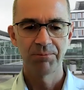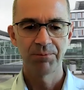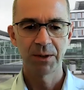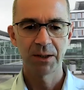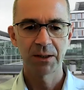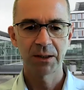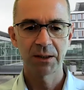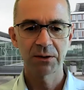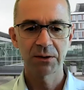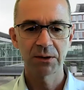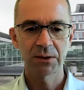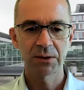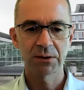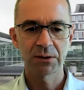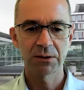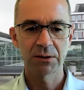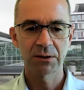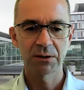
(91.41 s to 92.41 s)
and I think
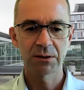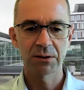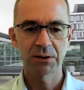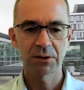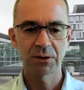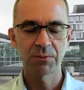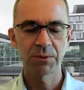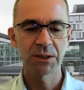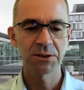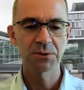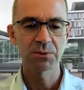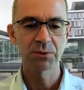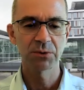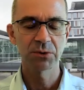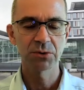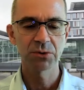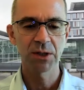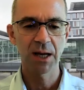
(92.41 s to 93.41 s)
the combination
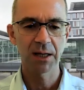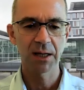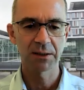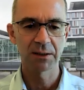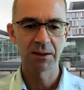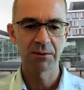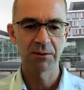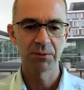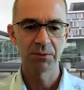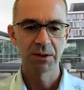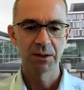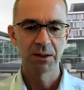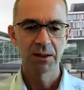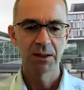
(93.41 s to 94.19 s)
with Tucatinib